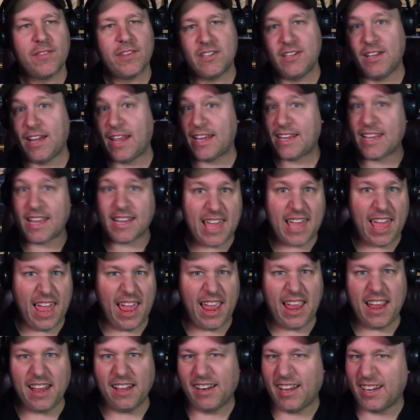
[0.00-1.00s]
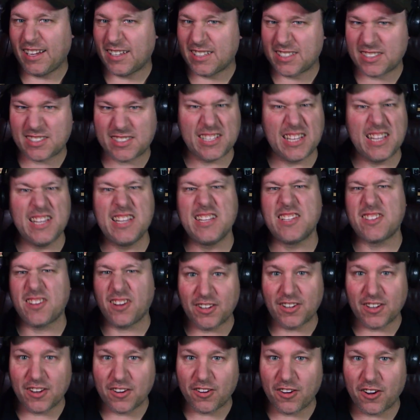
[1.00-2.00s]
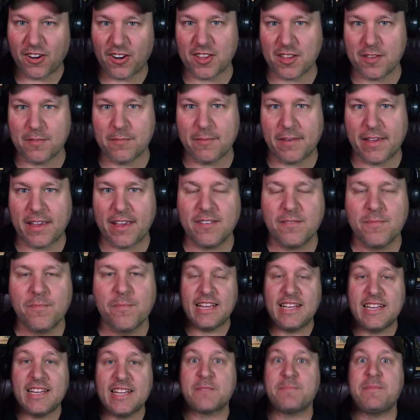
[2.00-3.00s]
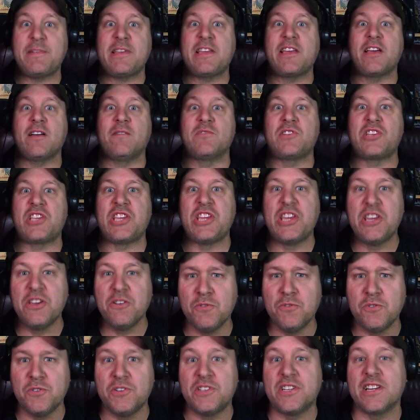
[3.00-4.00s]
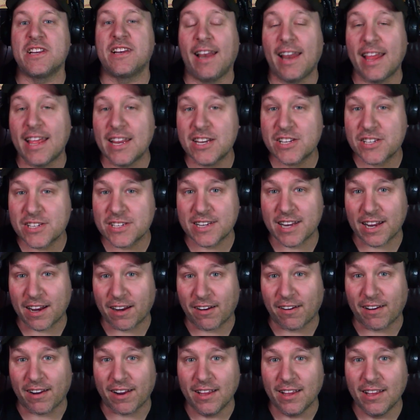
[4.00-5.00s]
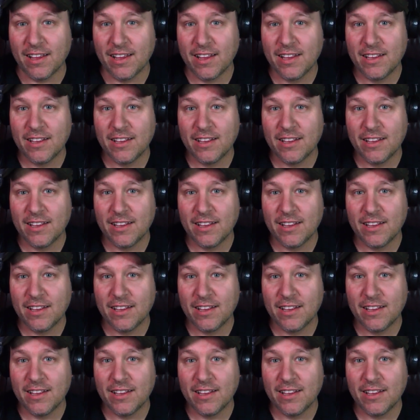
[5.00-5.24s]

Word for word: like a king, like Caesar, you know what I mean? He just becomes huge and legendary.